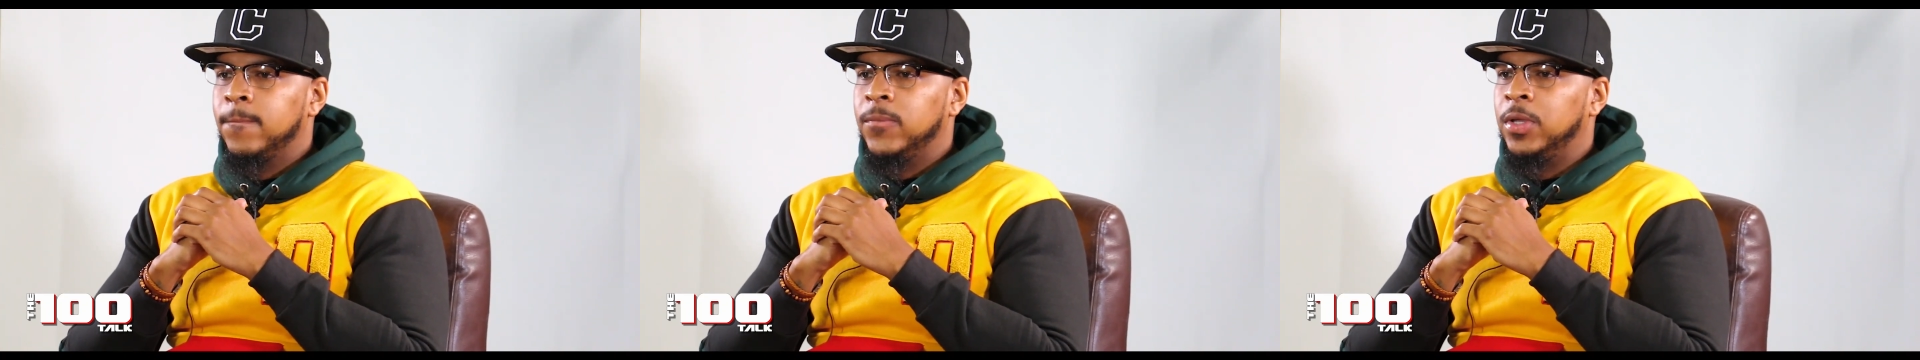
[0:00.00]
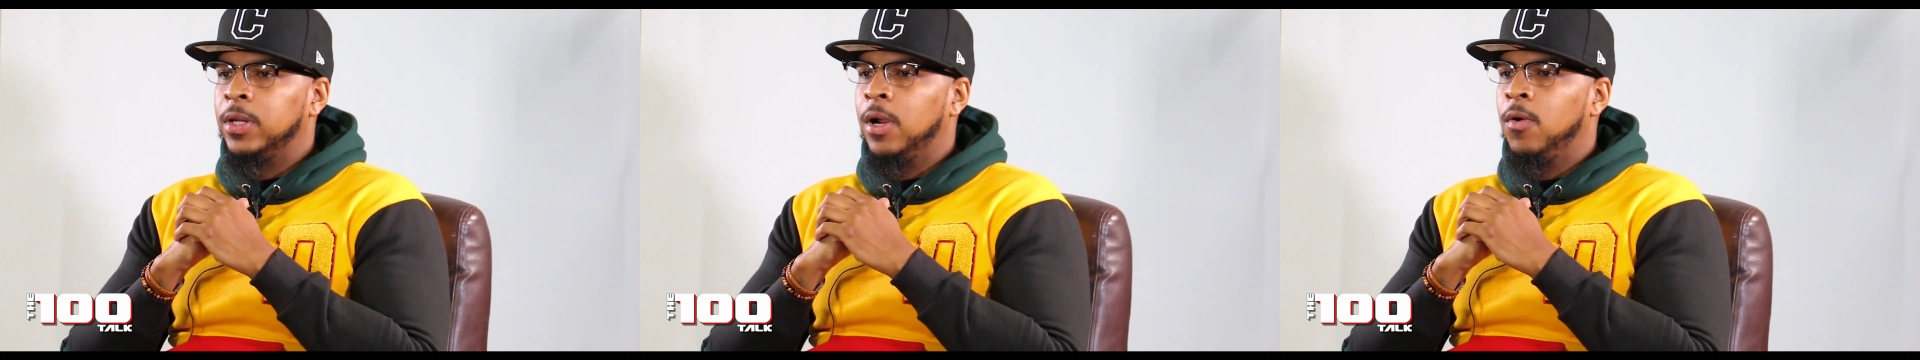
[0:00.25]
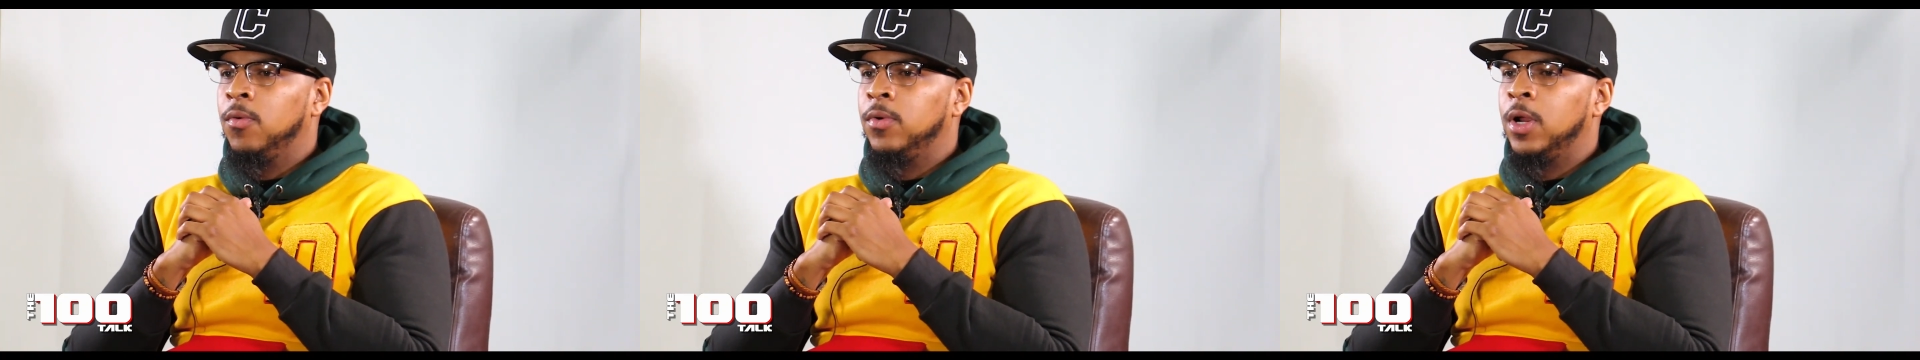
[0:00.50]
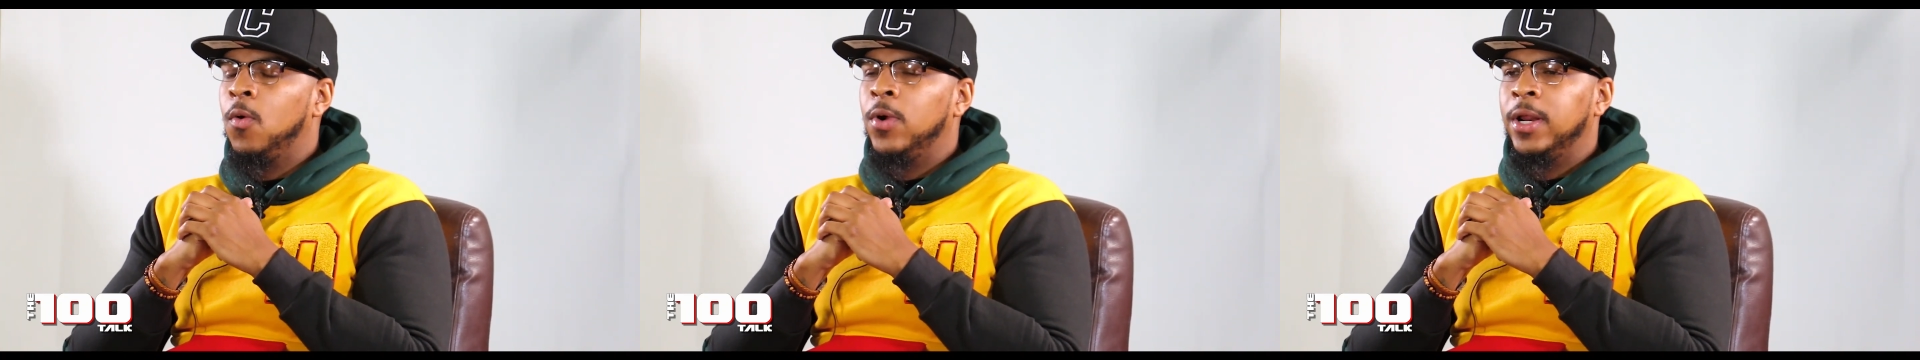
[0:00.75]
you know,
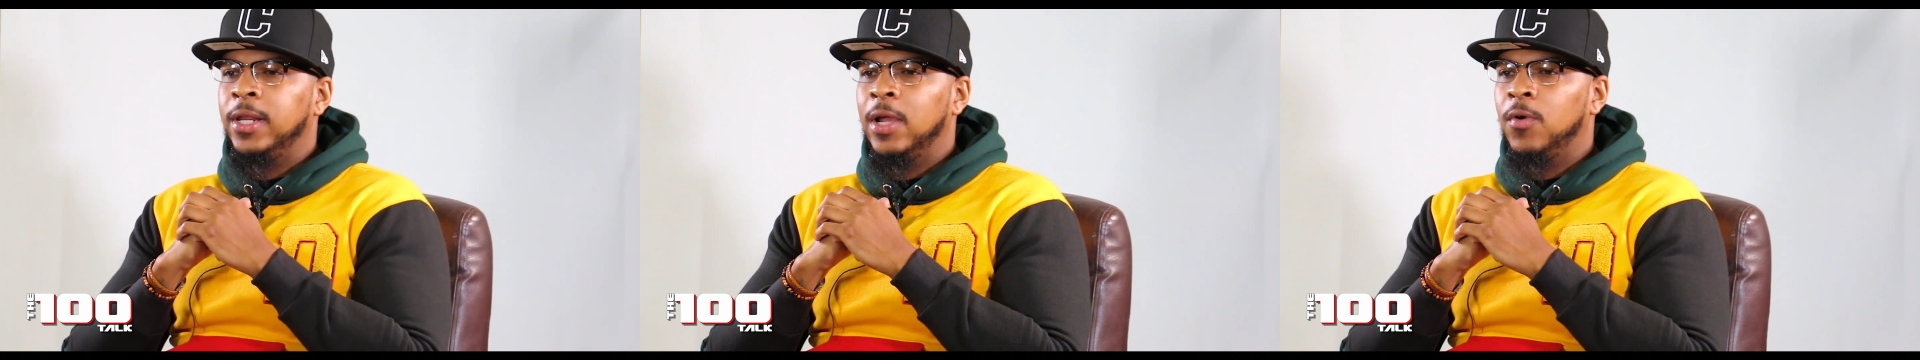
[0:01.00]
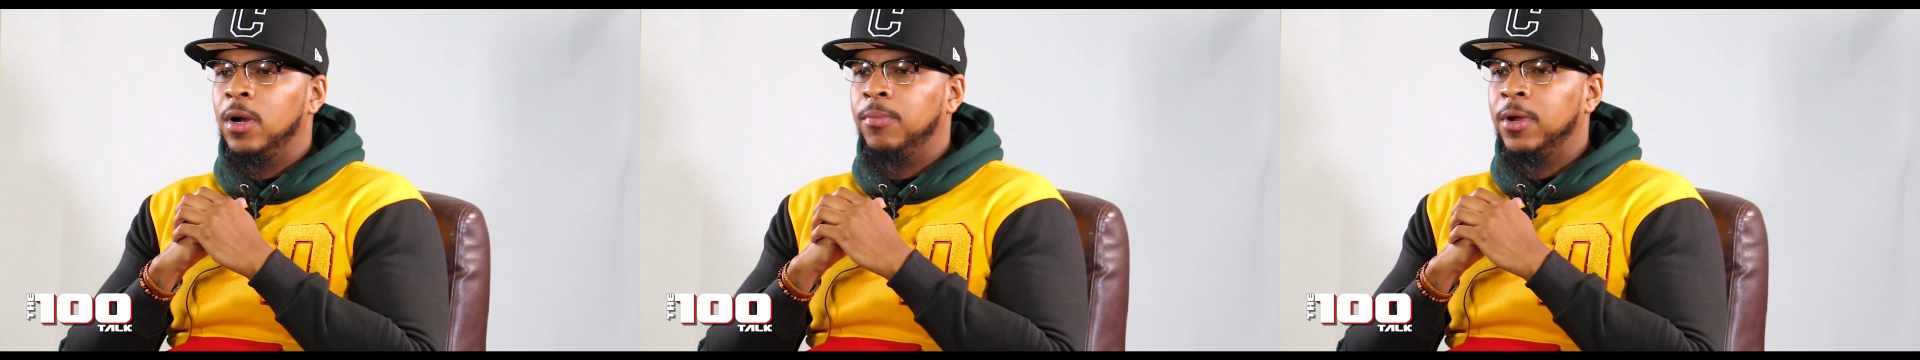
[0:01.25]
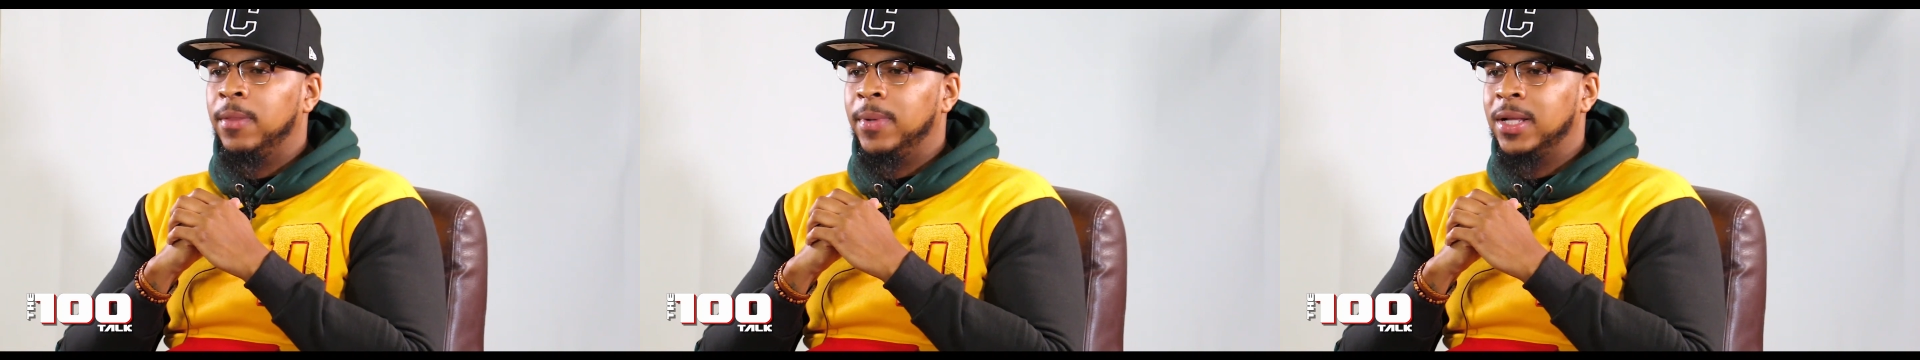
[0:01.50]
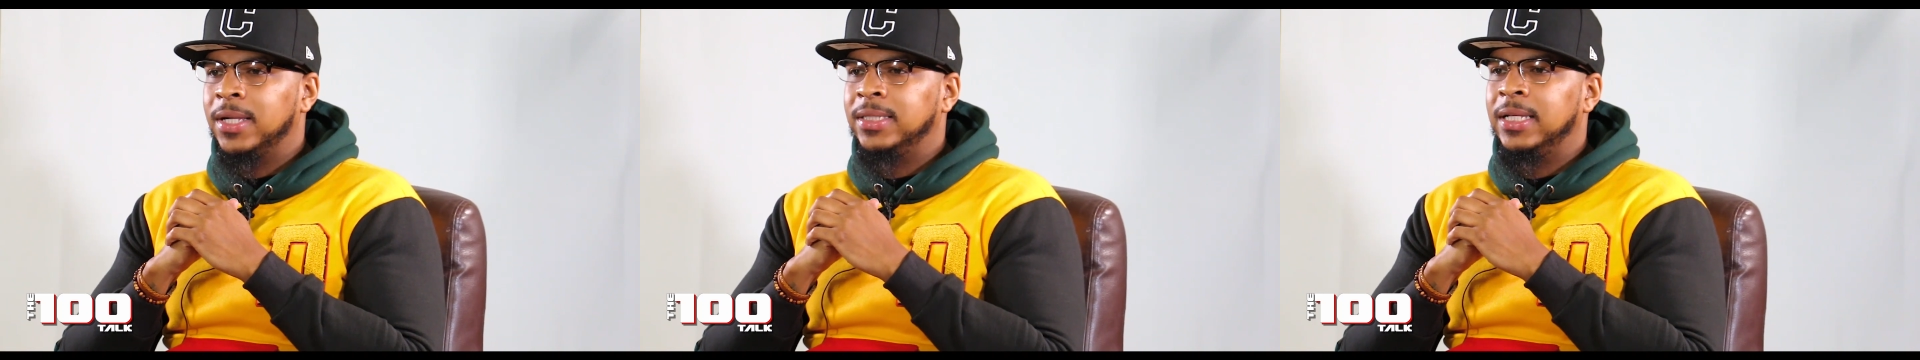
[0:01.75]
don't want to deal with a brother
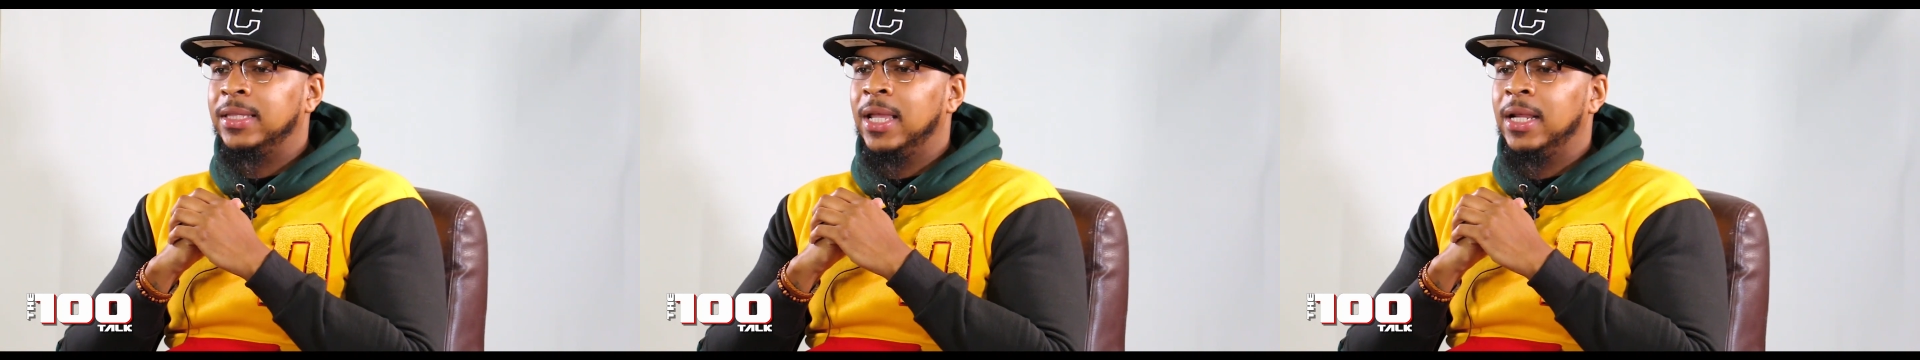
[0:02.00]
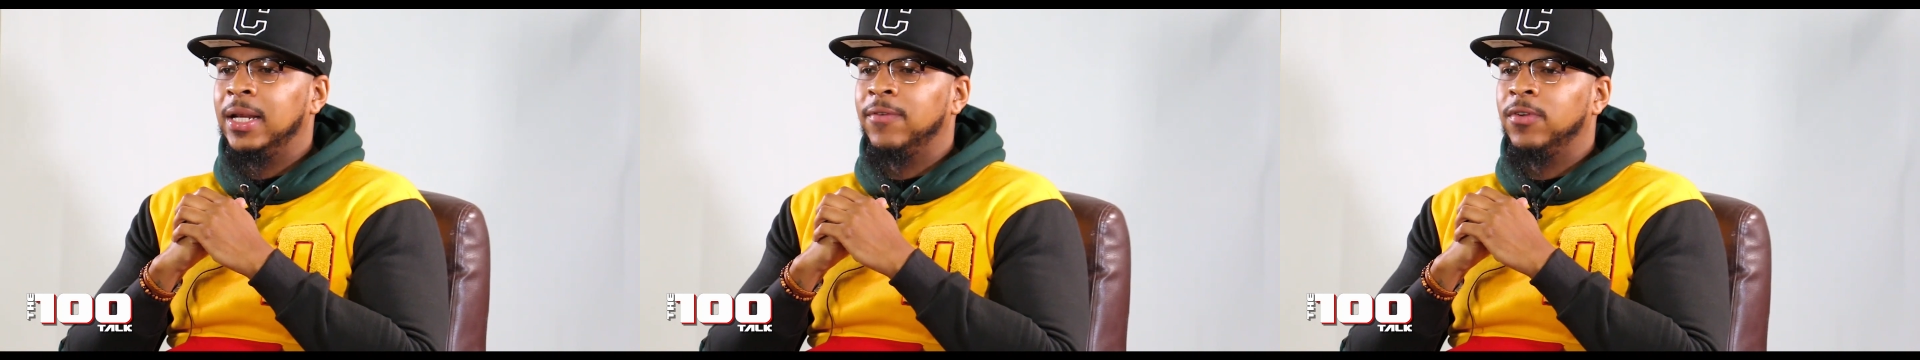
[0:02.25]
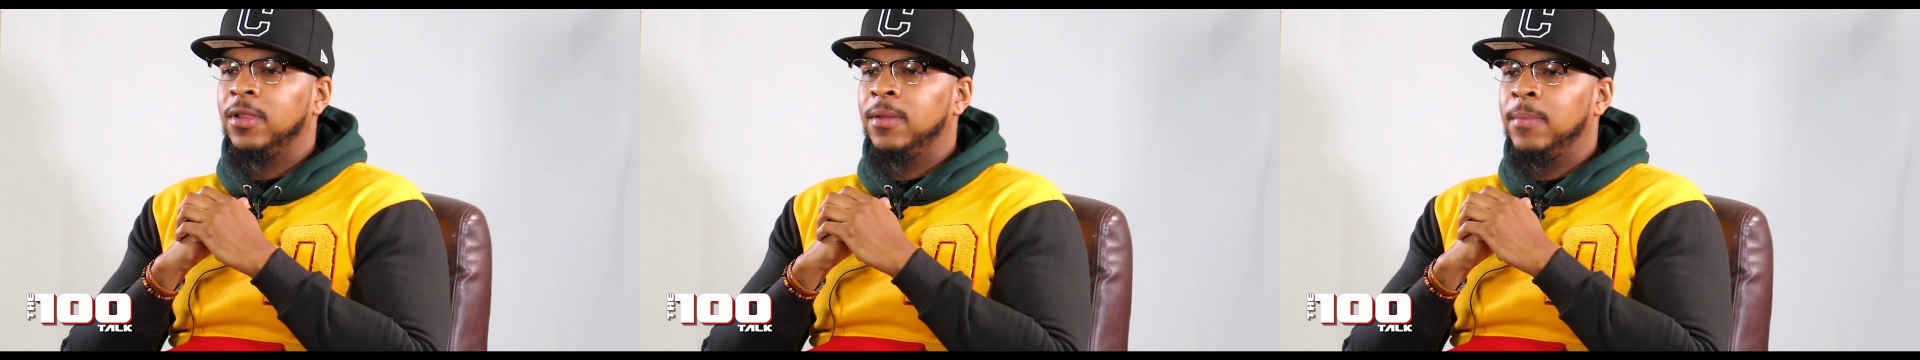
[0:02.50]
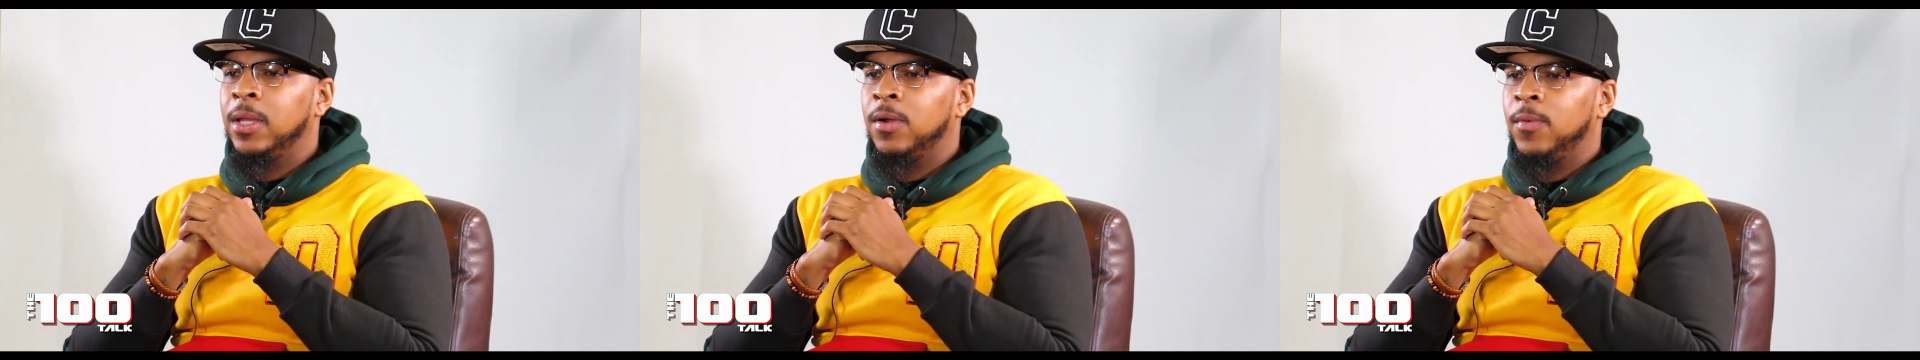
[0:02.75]
because he think differently than
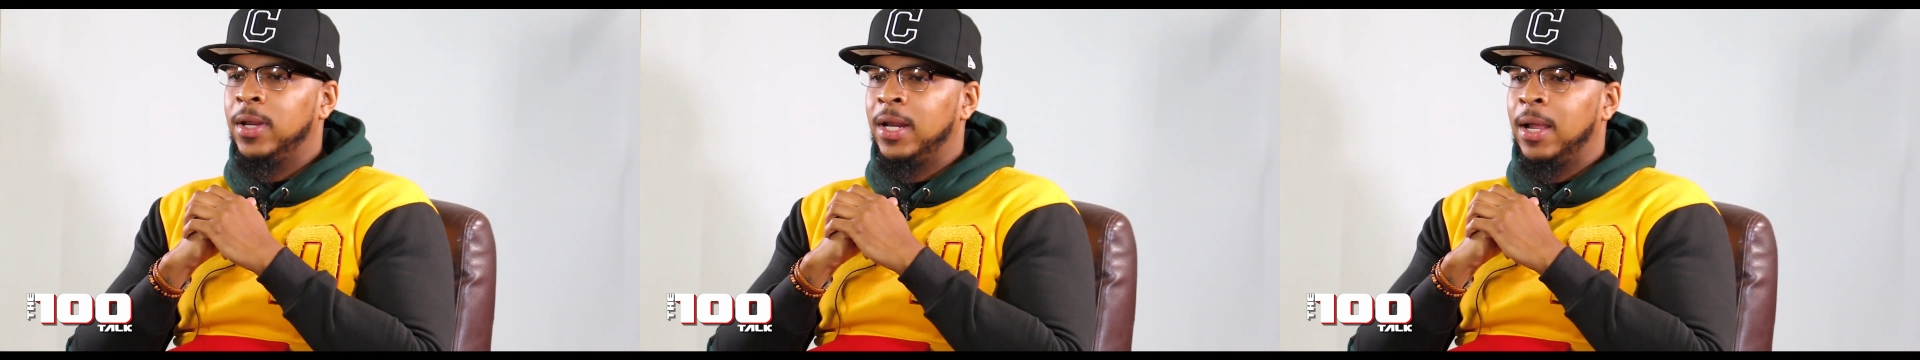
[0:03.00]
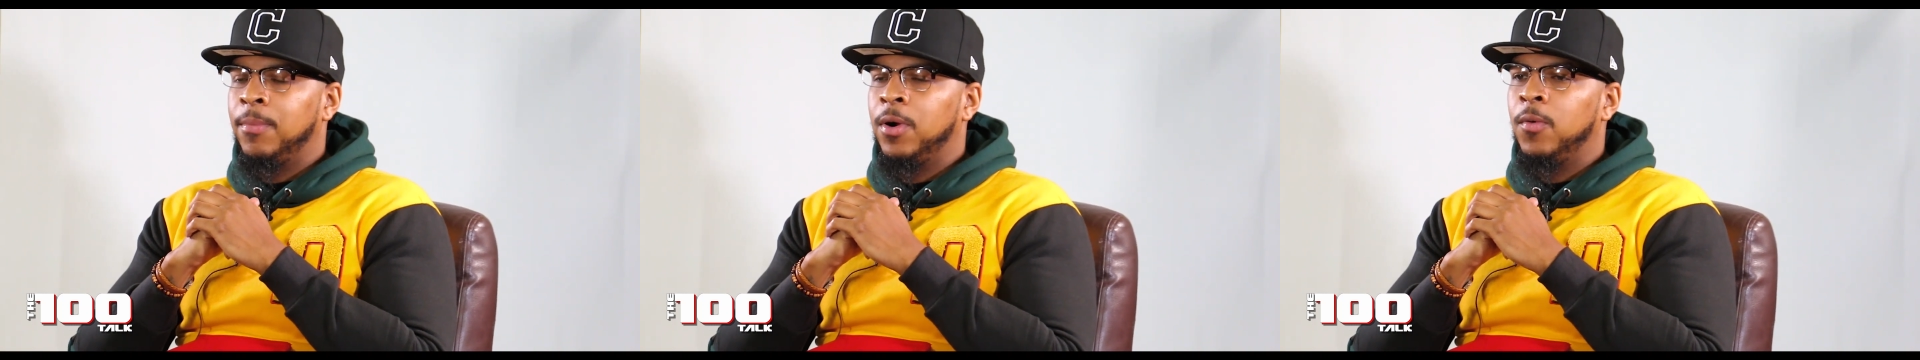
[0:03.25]
me or whatnot, bro.